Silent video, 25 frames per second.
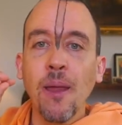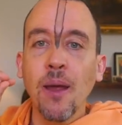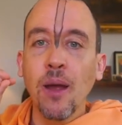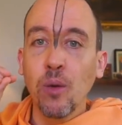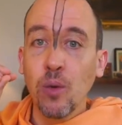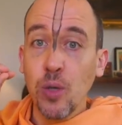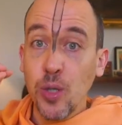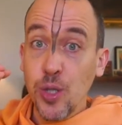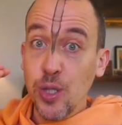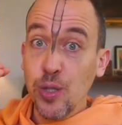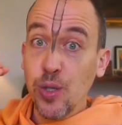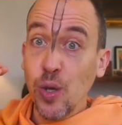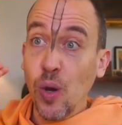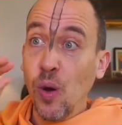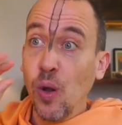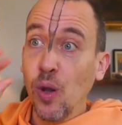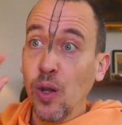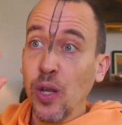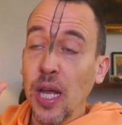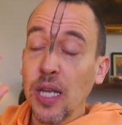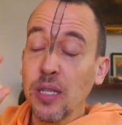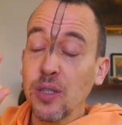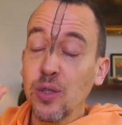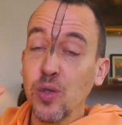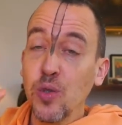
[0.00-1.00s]
which is all
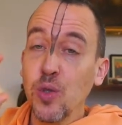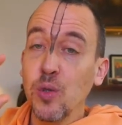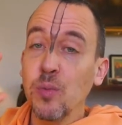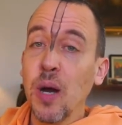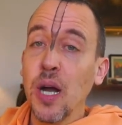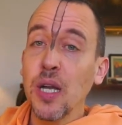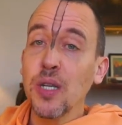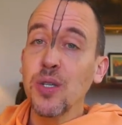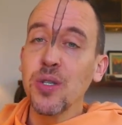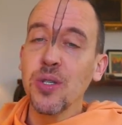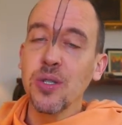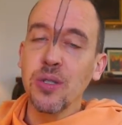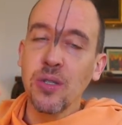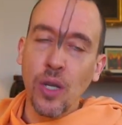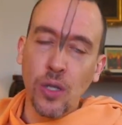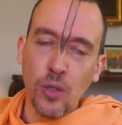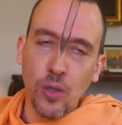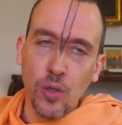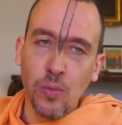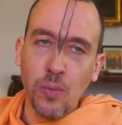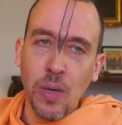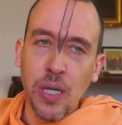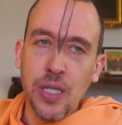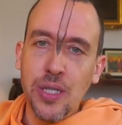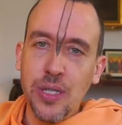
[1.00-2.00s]
that too much, not
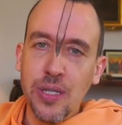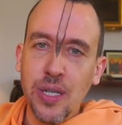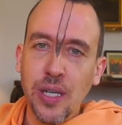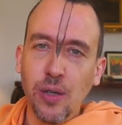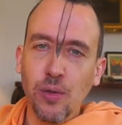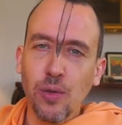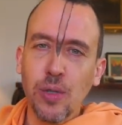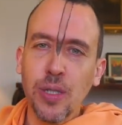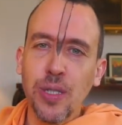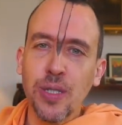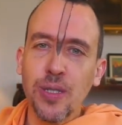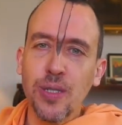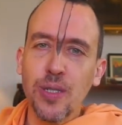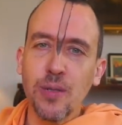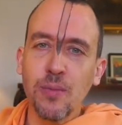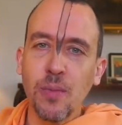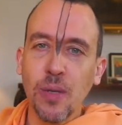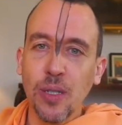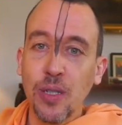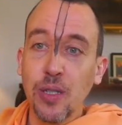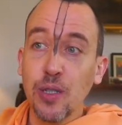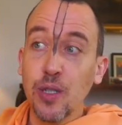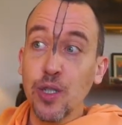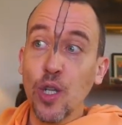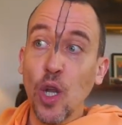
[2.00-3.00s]
too much as a criticism, but
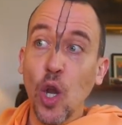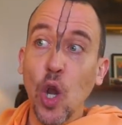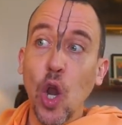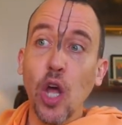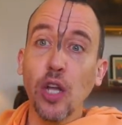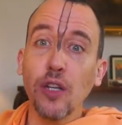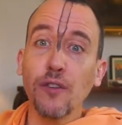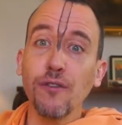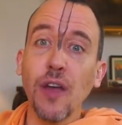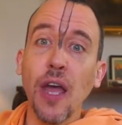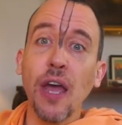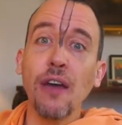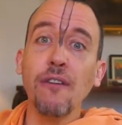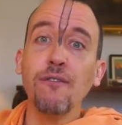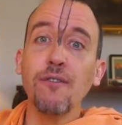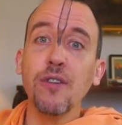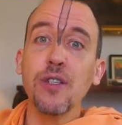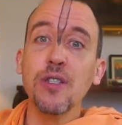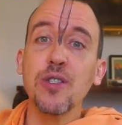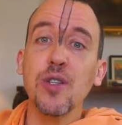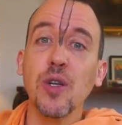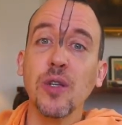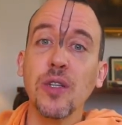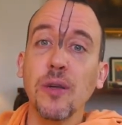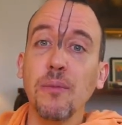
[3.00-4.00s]
there's a lot of
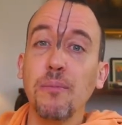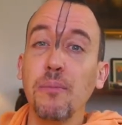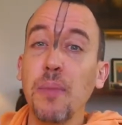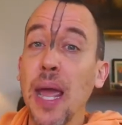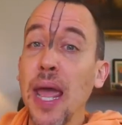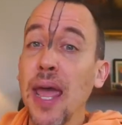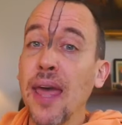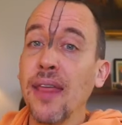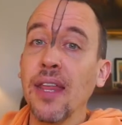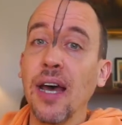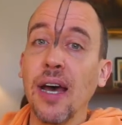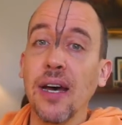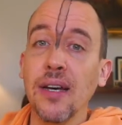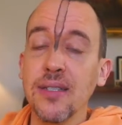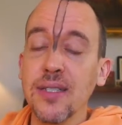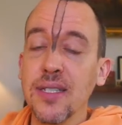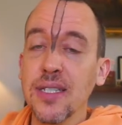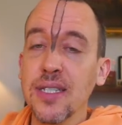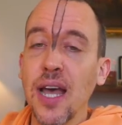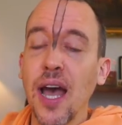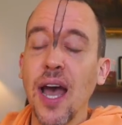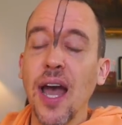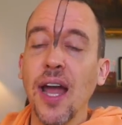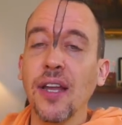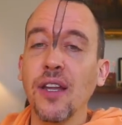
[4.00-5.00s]
emphasis on the Veda
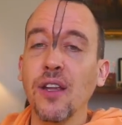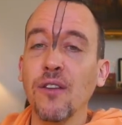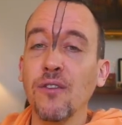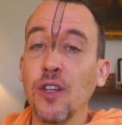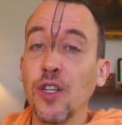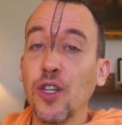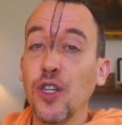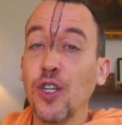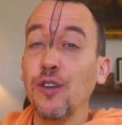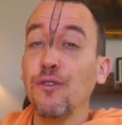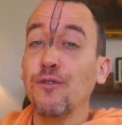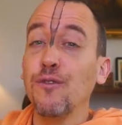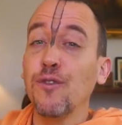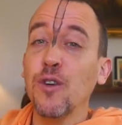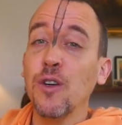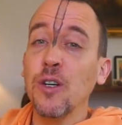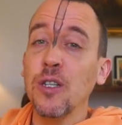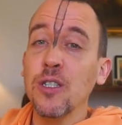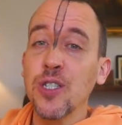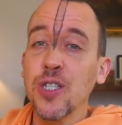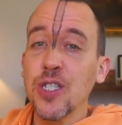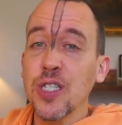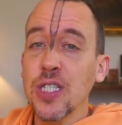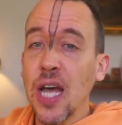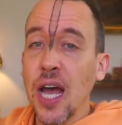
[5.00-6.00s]
side, on
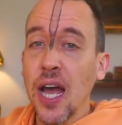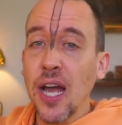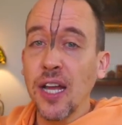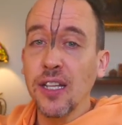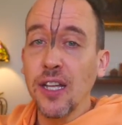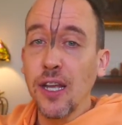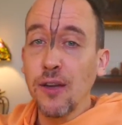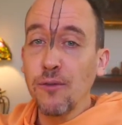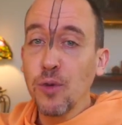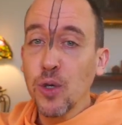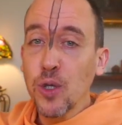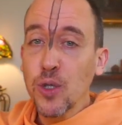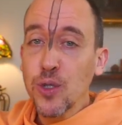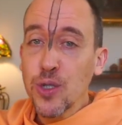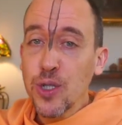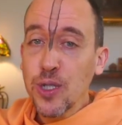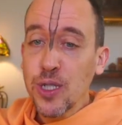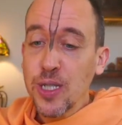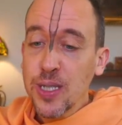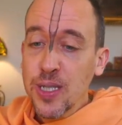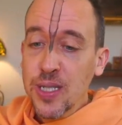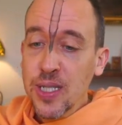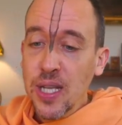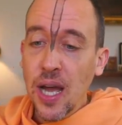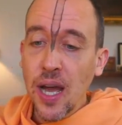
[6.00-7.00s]
difference side, diversity
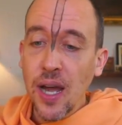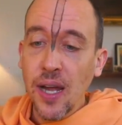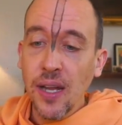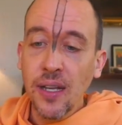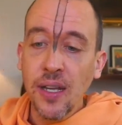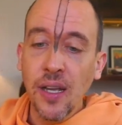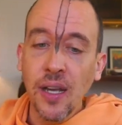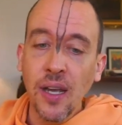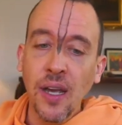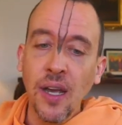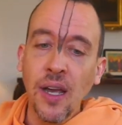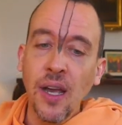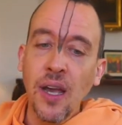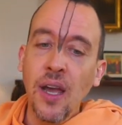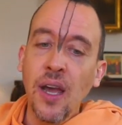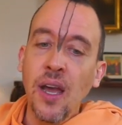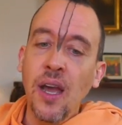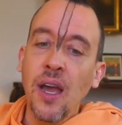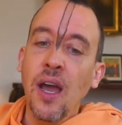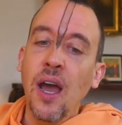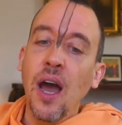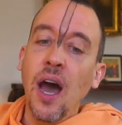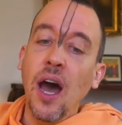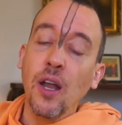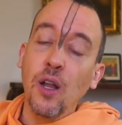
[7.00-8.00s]
side.
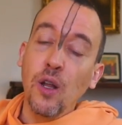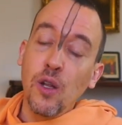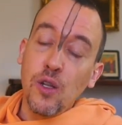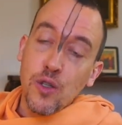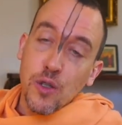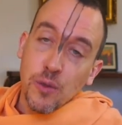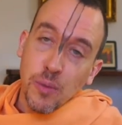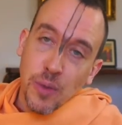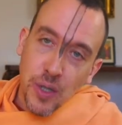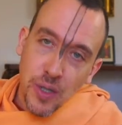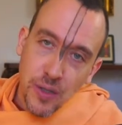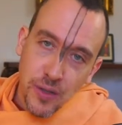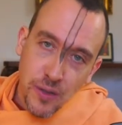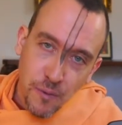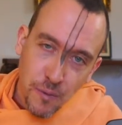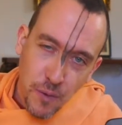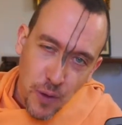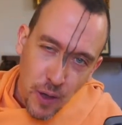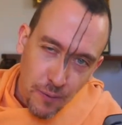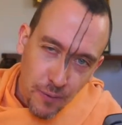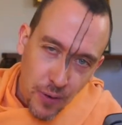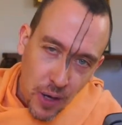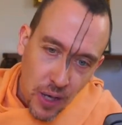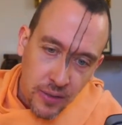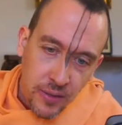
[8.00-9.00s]
And also because of the
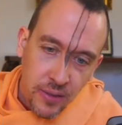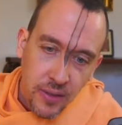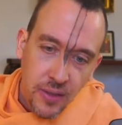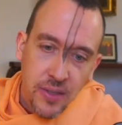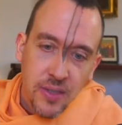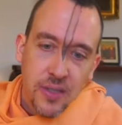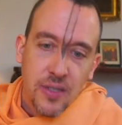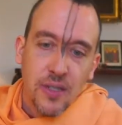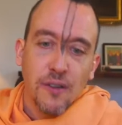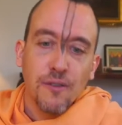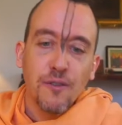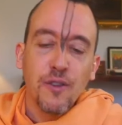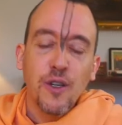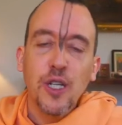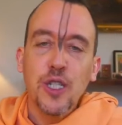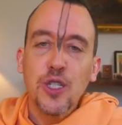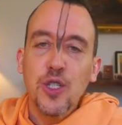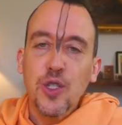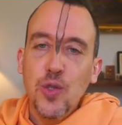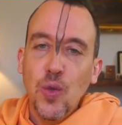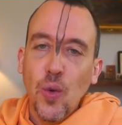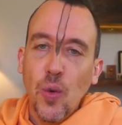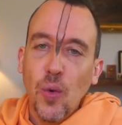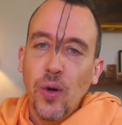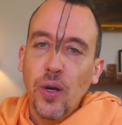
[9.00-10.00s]
abundance of
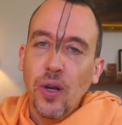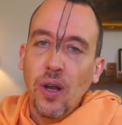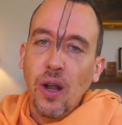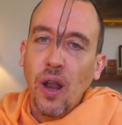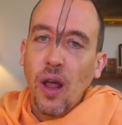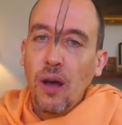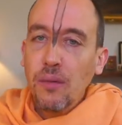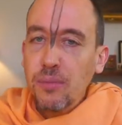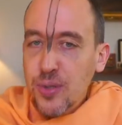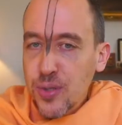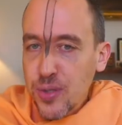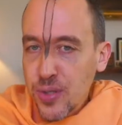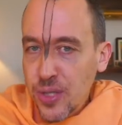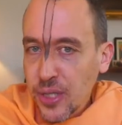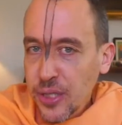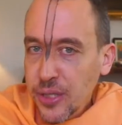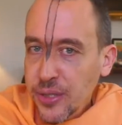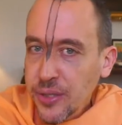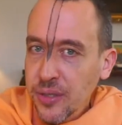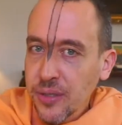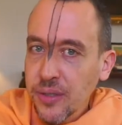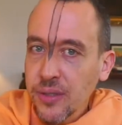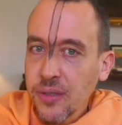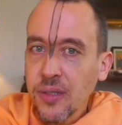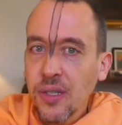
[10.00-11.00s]
historical
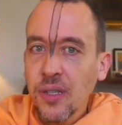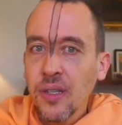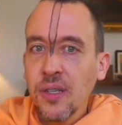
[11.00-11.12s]
opposition